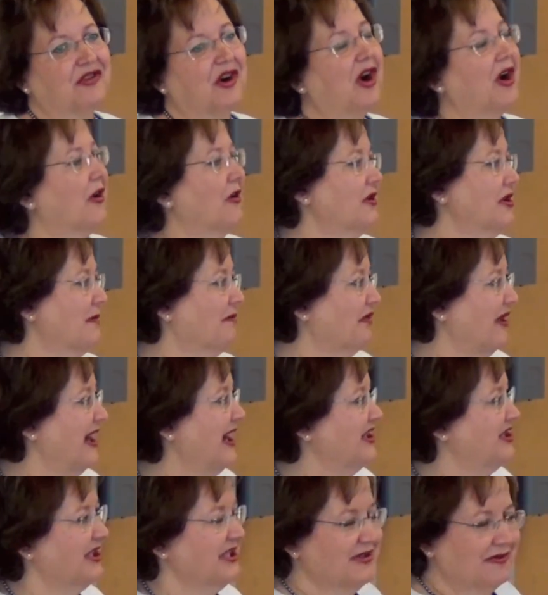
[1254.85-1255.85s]
for all your
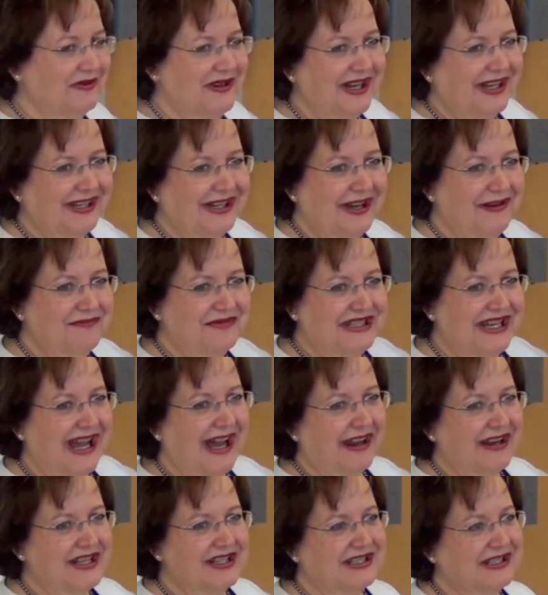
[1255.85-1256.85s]
branches when it comes
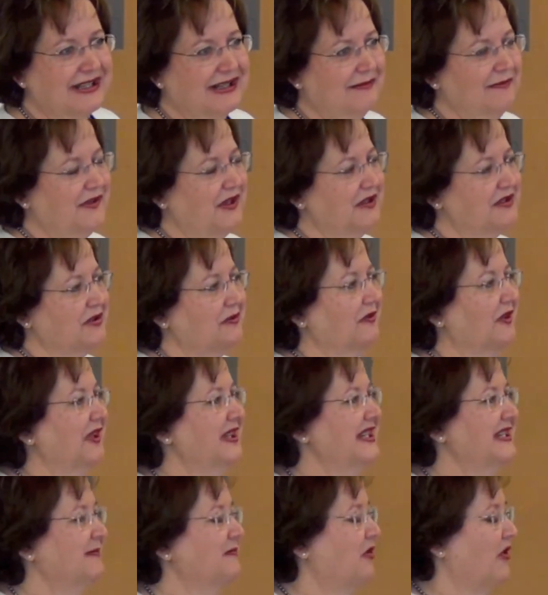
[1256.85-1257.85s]
out. There's a
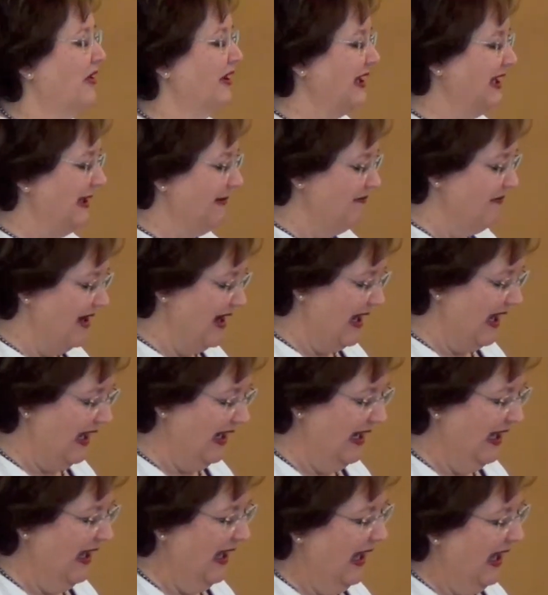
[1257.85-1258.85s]
release party in
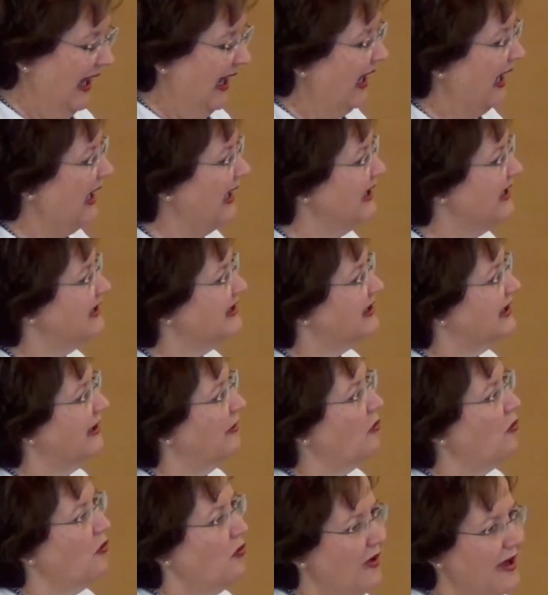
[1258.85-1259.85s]
May. And it's
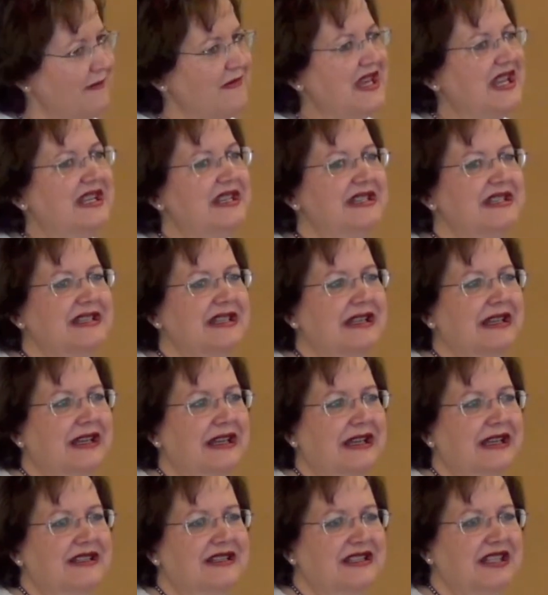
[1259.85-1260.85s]
a
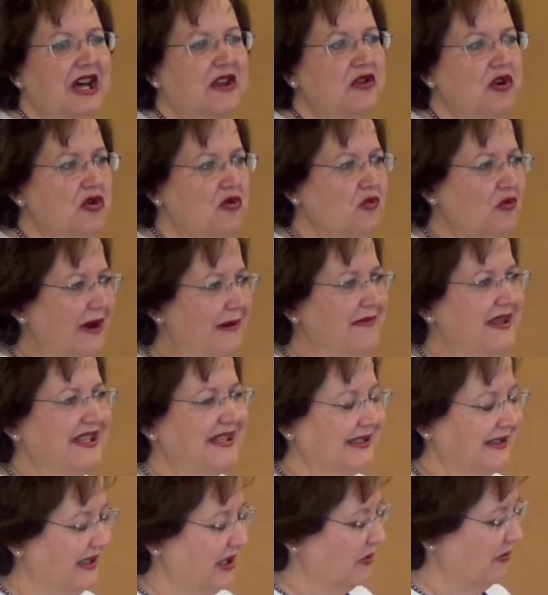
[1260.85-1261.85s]
Southern
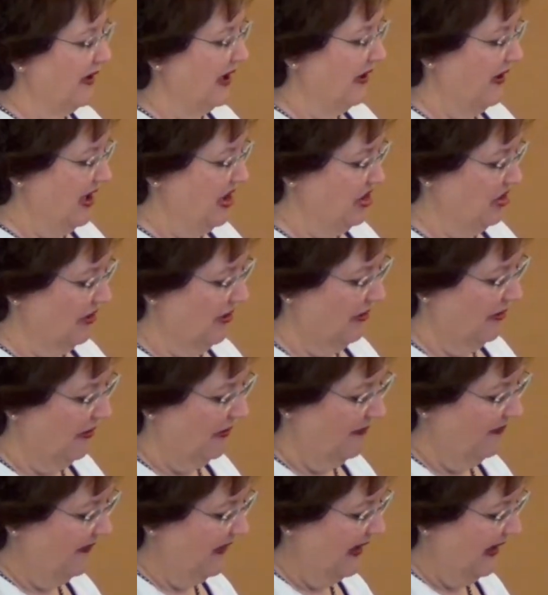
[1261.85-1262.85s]
women's literary
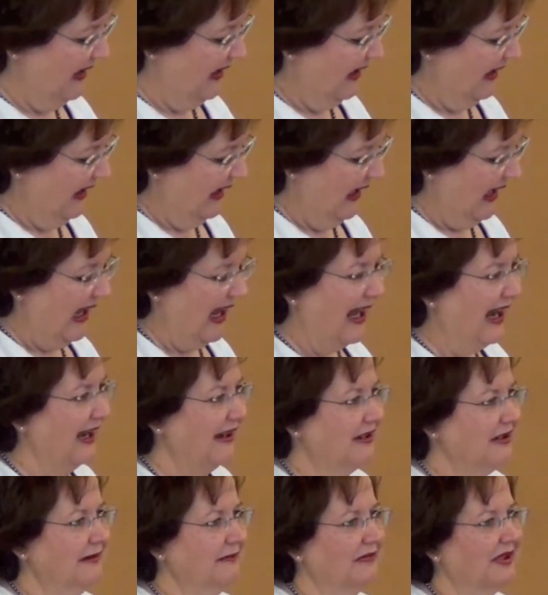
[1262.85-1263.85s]
journal. And
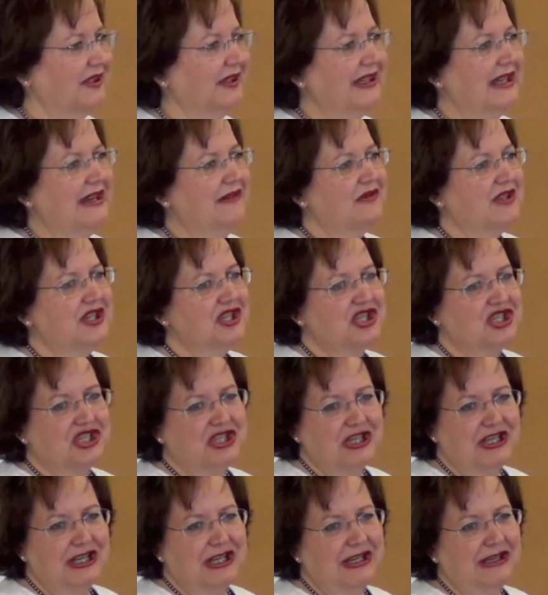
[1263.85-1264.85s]
I couldn't believe that
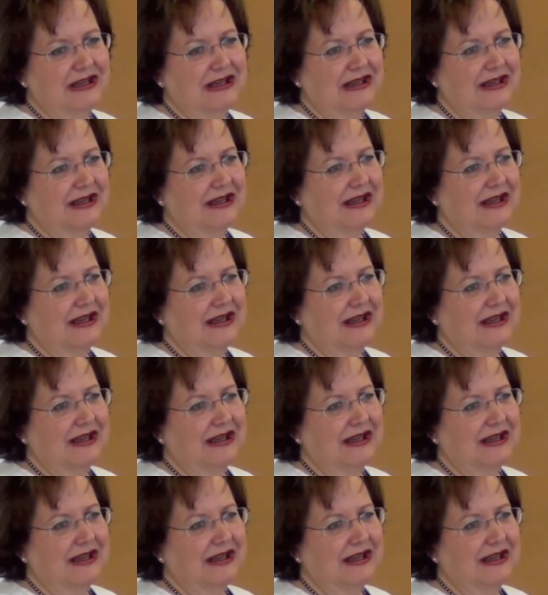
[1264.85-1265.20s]
she